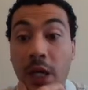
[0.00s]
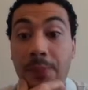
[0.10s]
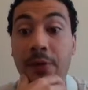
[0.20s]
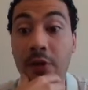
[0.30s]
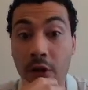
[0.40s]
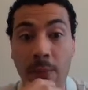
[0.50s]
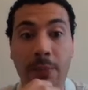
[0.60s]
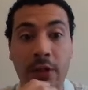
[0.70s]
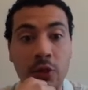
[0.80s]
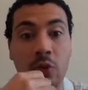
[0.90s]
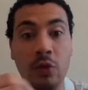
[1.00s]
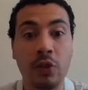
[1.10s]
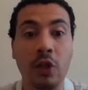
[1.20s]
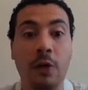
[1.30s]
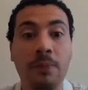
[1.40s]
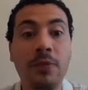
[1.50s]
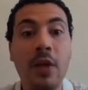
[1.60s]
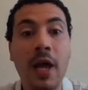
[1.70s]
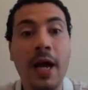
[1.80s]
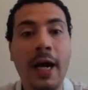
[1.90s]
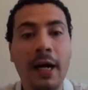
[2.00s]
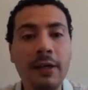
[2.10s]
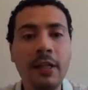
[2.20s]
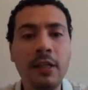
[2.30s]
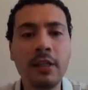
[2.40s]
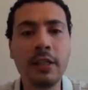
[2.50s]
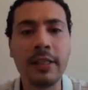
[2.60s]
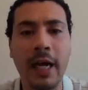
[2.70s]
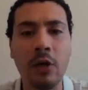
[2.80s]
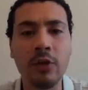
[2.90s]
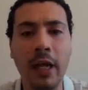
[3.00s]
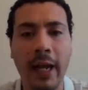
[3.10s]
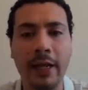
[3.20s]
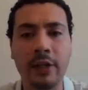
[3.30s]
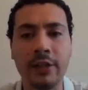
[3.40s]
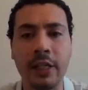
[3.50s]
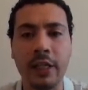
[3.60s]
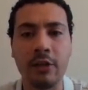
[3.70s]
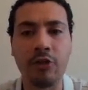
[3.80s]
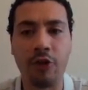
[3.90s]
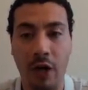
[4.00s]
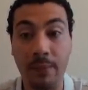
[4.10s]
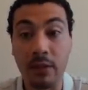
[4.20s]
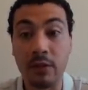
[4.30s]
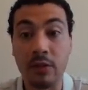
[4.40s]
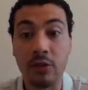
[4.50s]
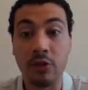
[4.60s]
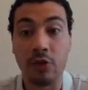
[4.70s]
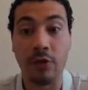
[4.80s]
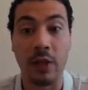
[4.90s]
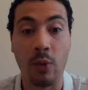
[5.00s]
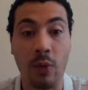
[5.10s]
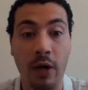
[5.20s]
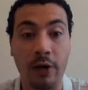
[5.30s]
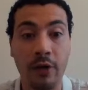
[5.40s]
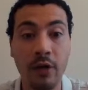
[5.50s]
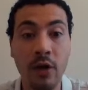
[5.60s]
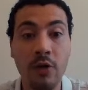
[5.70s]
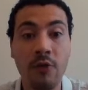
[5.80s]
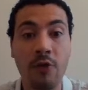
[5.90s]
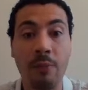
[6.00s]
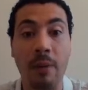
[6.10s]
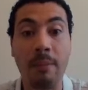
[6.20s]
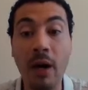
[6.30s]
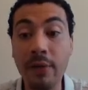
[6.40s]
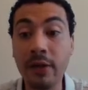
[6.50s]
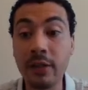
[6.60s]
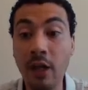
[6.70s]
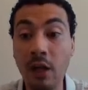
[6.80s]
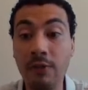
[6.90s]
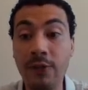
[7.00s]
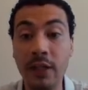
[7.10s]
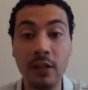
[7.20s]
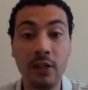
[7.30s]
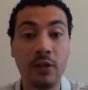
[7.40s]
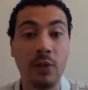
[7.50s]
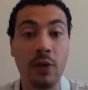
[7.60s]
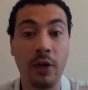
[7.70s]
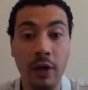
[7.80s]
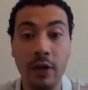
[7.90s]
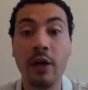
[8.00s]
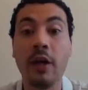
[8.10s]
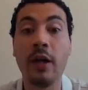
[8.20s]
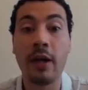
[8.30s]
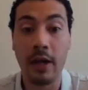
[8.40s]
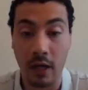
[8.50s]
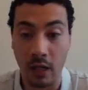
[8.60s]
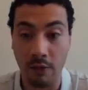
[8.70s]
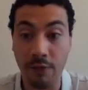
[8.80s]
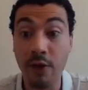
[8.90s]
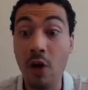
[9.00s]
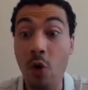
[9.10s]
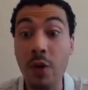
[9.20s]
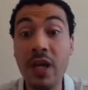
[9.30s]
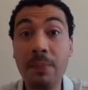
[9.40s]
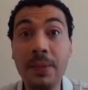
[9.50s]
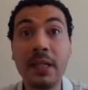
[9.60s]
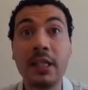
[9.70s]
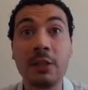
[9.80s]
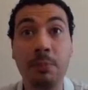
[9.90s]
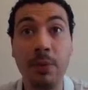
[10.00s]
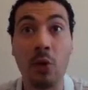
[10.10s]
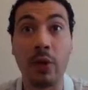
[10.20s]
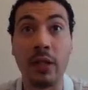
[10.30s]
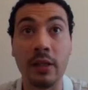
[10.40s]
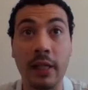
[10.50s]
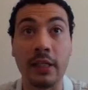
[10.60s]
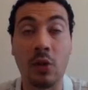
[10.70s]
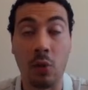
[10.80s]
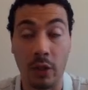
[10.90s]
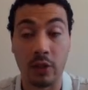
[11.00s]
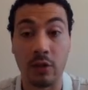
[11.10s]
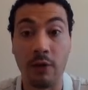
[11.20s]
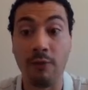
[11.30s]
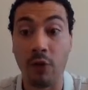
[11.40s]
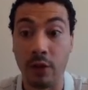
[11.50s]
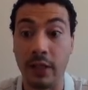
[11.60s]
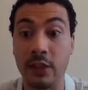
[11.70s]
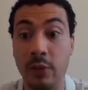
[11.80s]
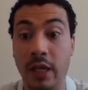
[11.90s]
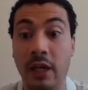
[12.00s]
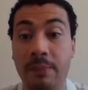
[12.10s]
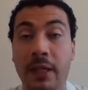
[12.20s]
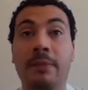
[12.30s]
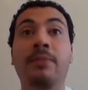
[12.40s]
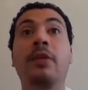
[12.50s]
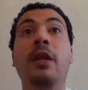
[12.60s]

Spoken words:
chapter number 2. So how does sound energy travel through the water from a mother dolphin to her cub? We have been exploring this question, and for this we have been